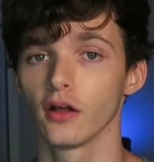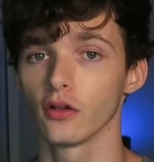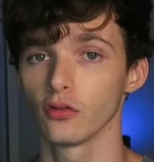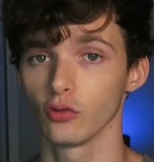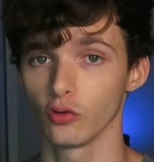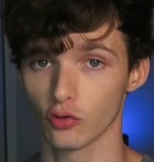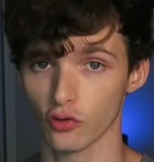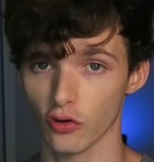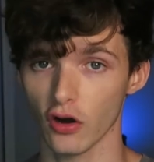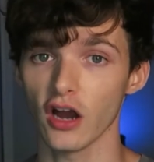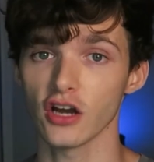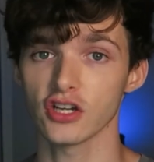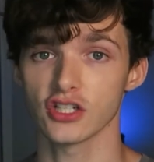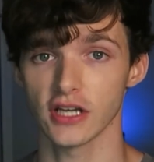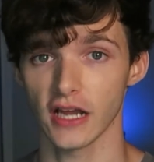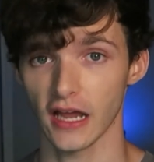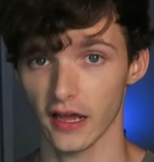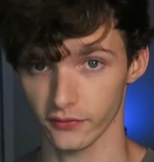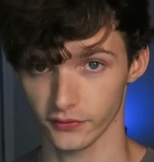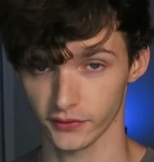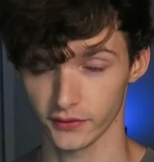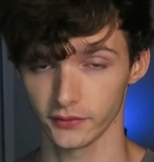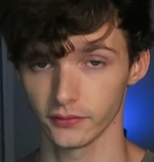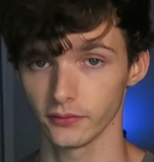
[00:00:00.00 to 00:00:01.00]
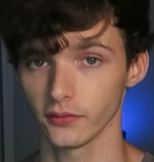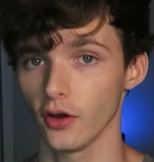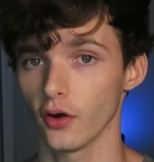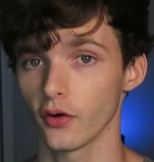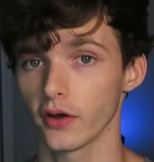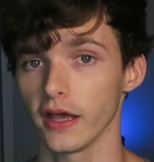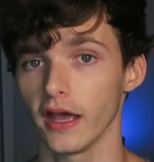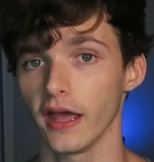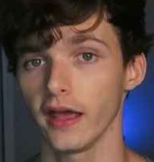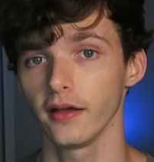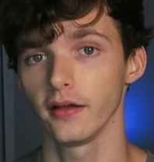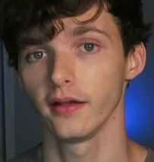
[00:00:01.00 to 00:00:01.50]
lacrosse shafts,
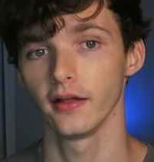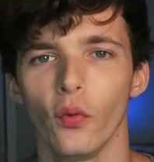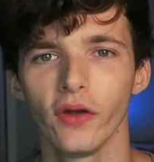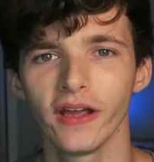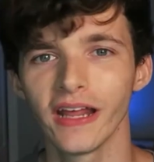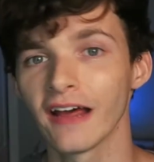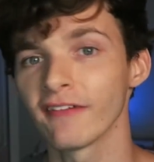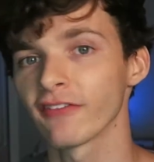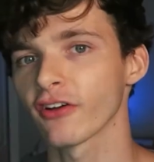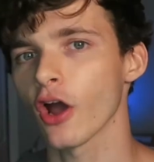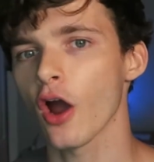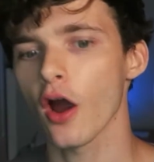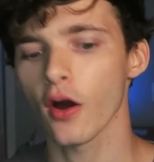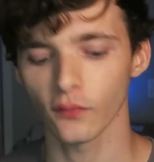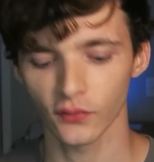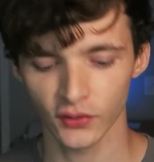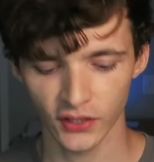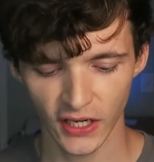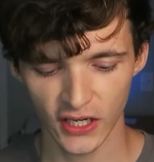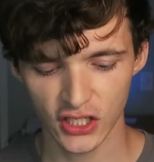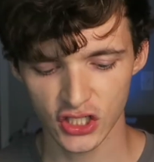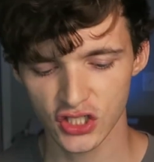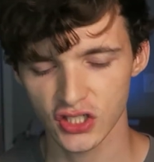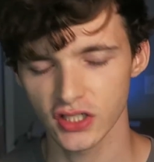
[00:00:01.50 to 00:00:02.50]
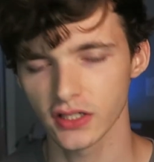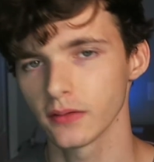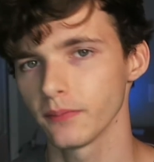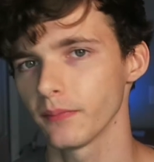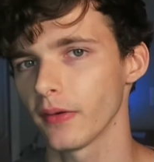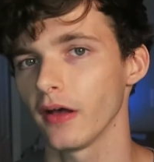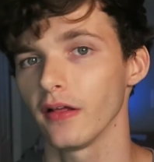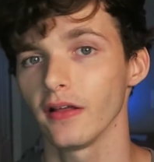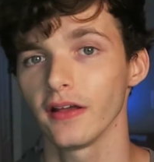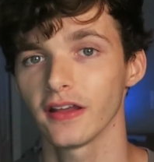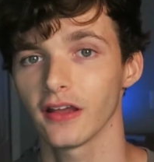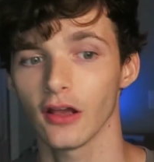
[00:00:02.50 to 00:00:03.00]
okay? We can have a conversation
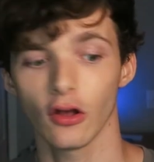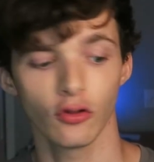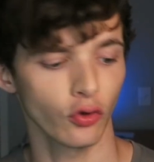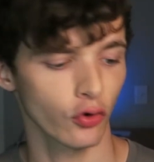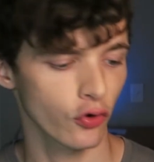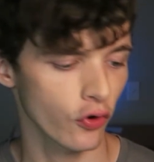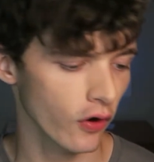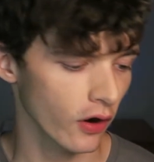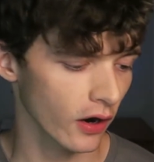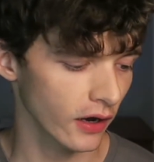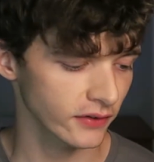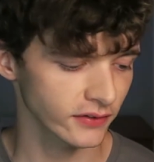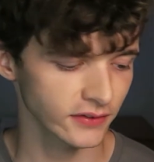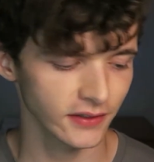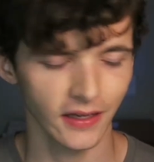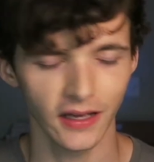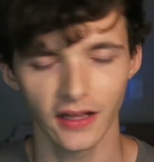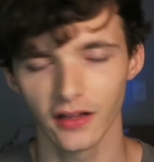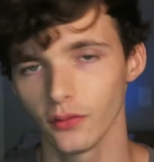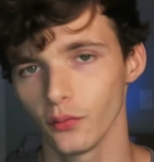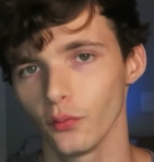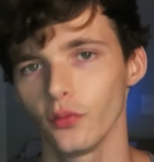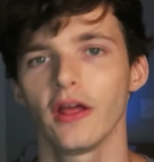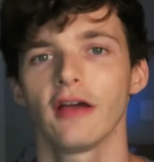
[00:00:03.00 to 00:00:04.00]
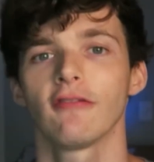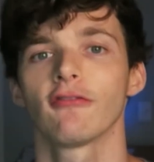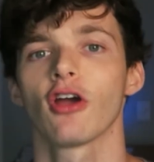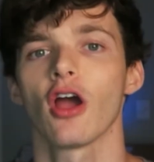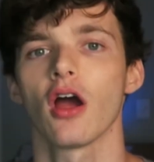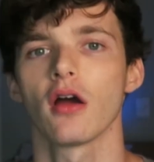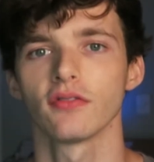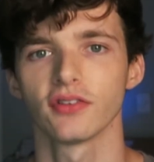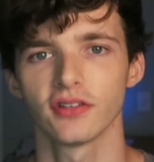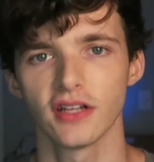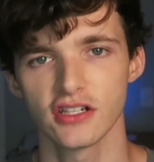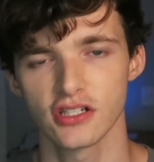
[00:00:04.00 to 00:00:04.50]
about like a lacrosse head. We can have a
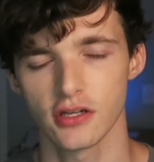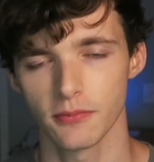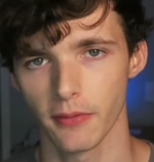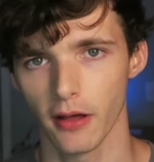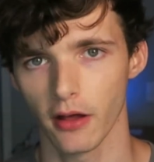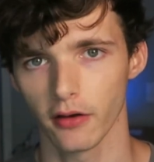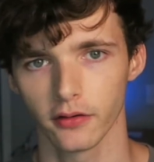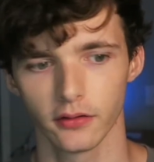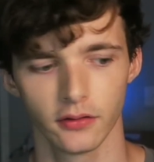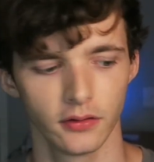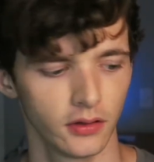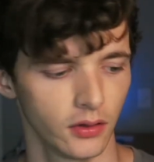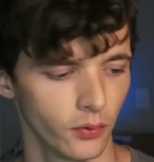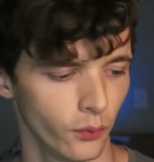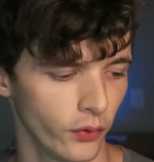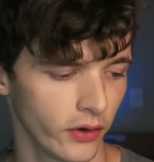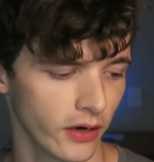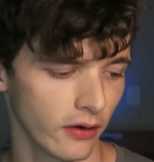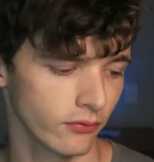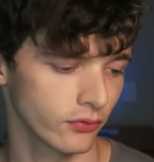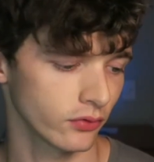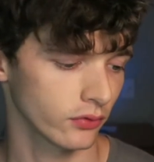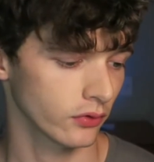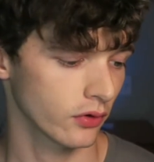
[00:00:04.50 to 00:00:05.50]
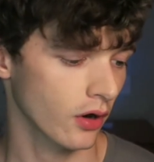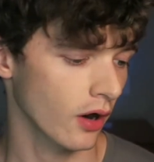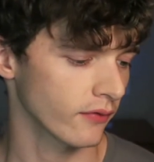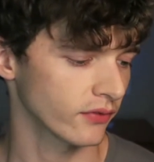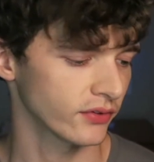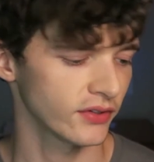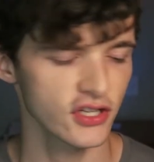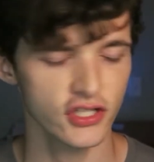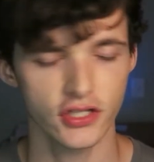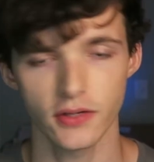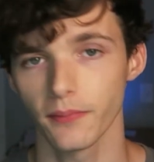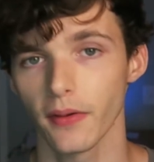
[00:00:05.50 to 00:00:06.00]
conversation about it. We can have a
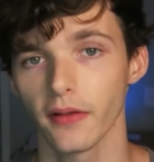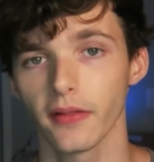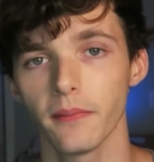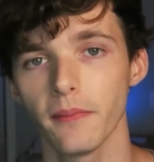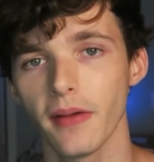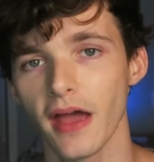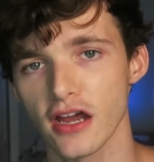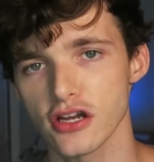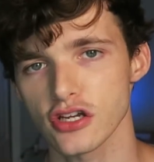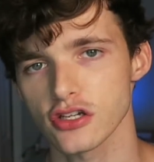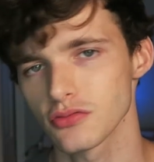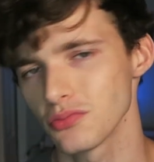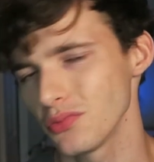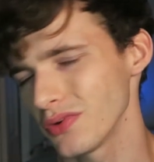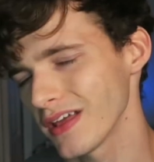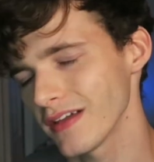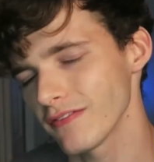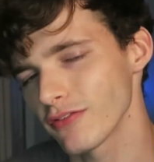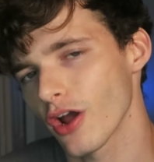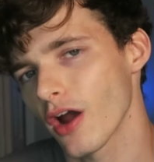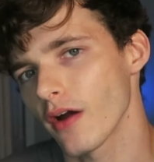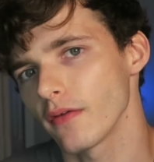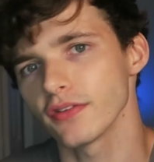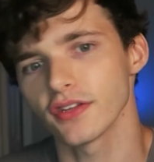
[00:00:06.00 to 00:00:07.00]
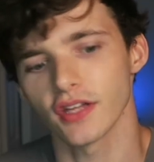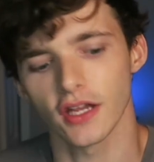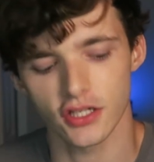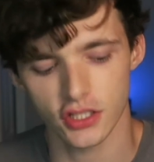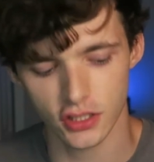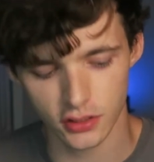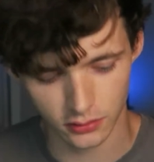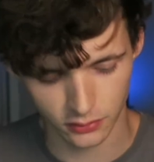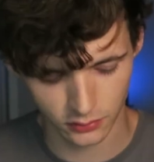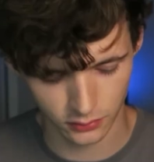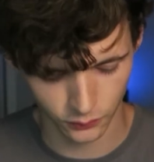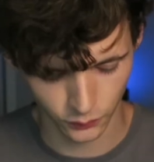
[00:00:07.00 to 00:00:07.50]
conversation about the mesh. We can have a
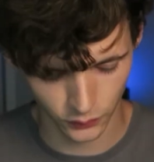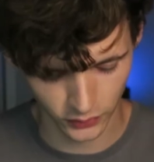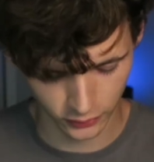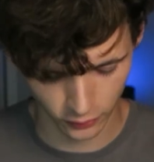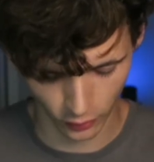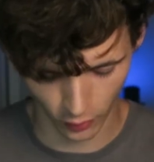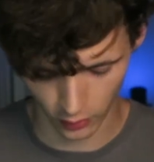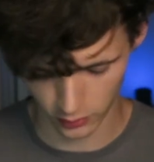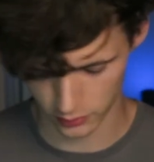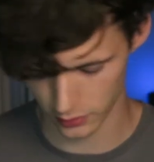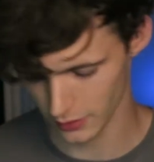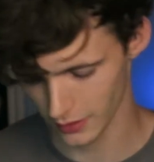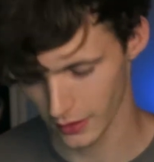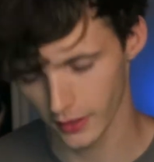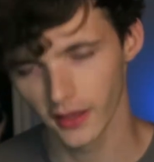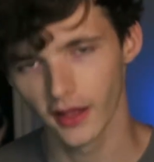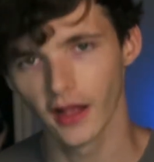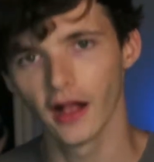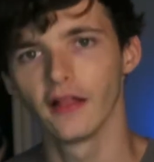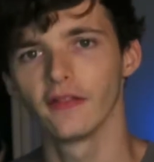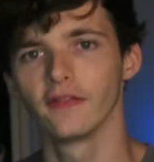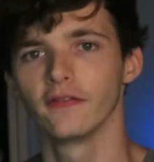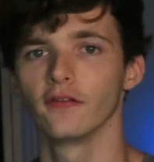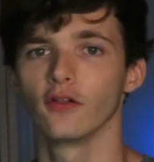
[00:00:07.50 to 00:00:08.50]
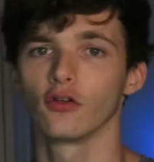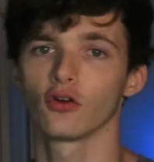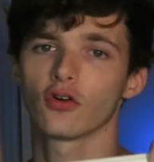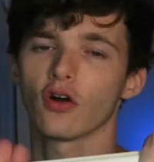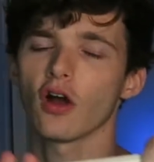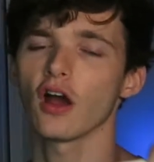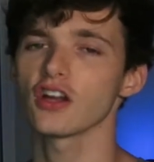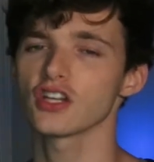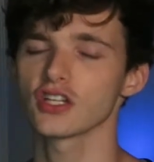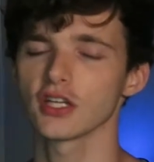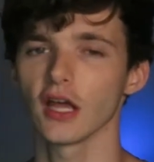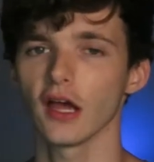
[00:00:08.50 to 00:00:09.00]
conversation. We can talk. The
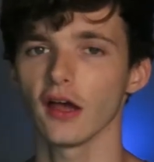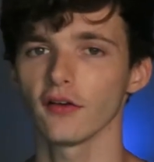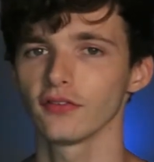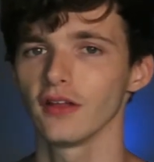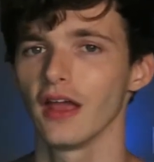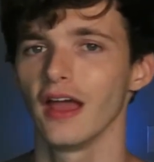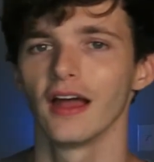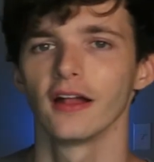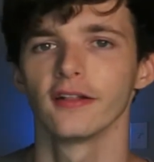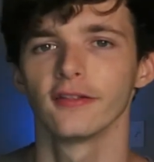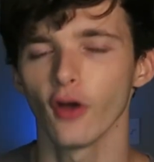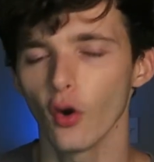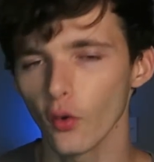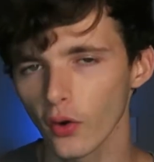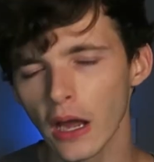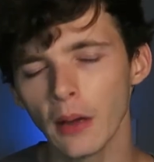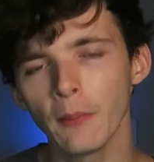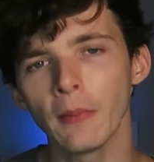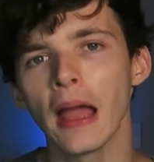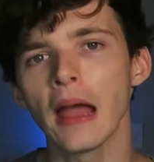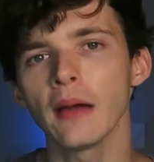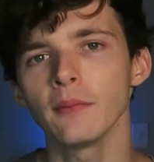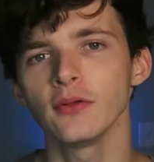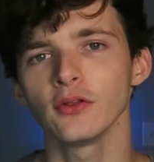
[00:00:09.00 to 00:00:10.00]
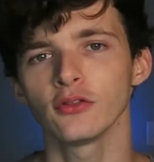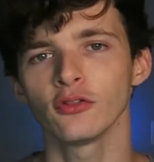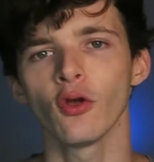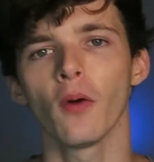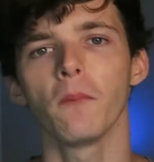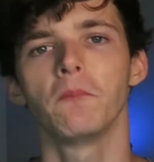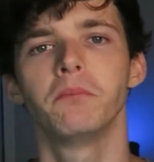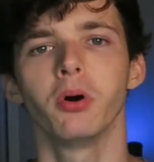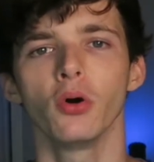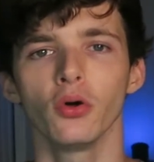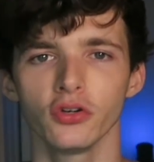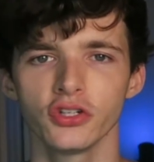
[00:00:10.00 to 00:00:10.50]
lacrosse shaft, don't come at me with no
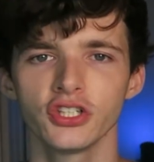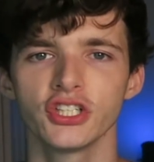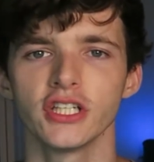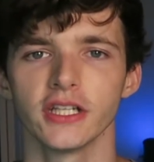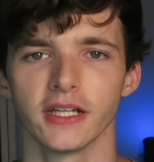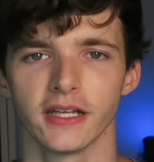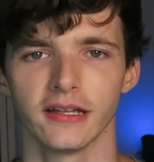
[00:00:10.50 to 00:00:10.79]
bullshit.